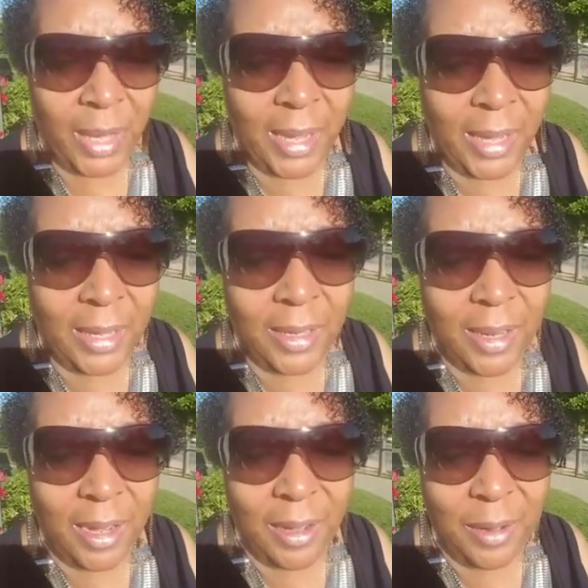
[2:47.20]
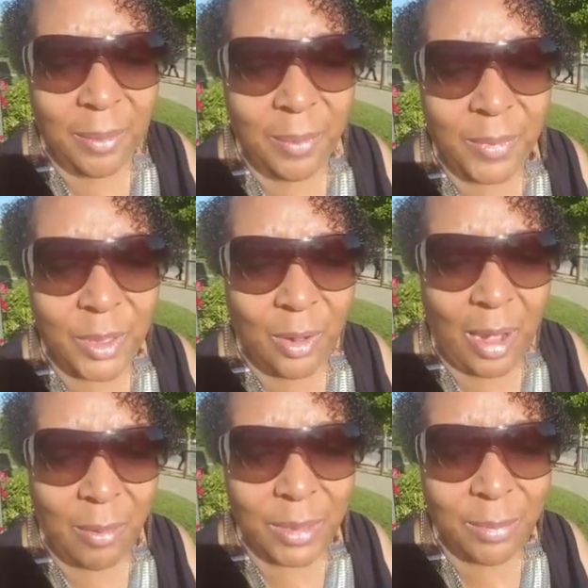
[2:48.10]
And so
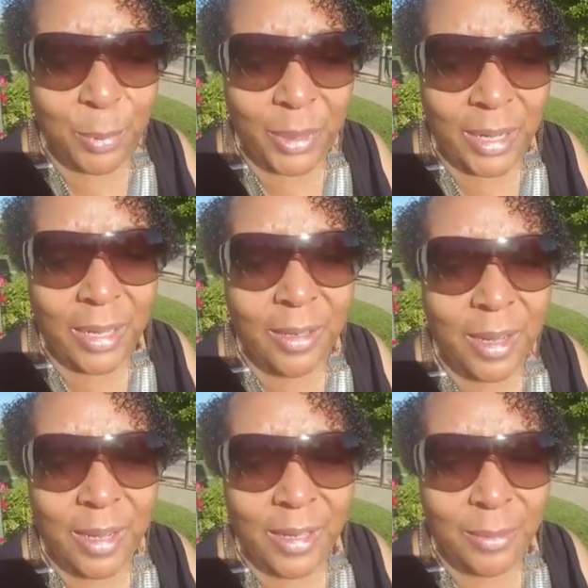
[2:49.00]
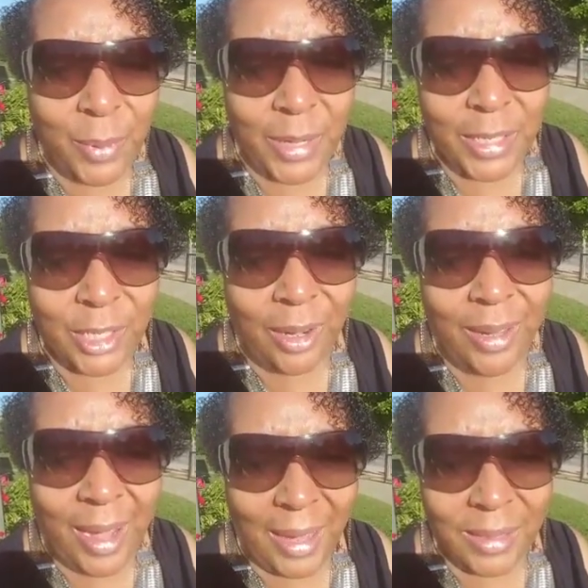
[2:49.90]
I was pretty
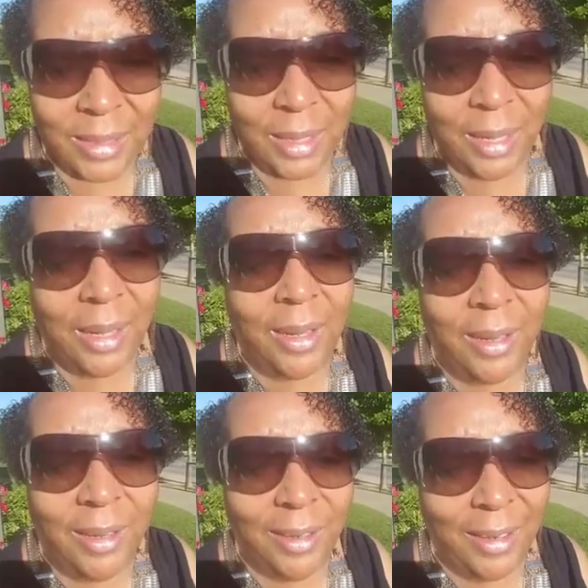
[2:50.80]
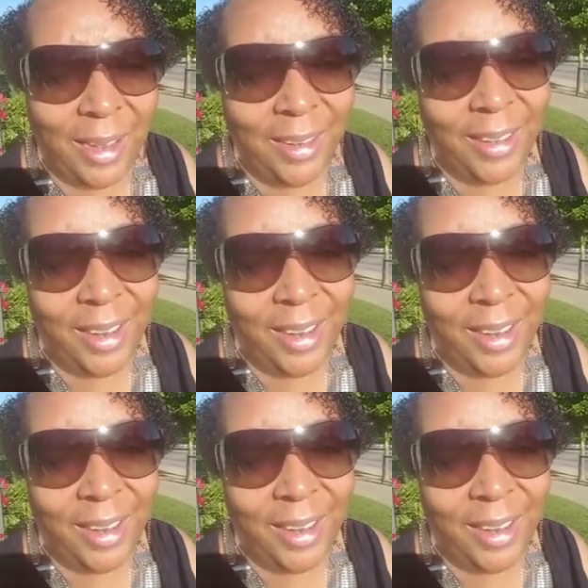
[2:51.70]
sarcastic and like,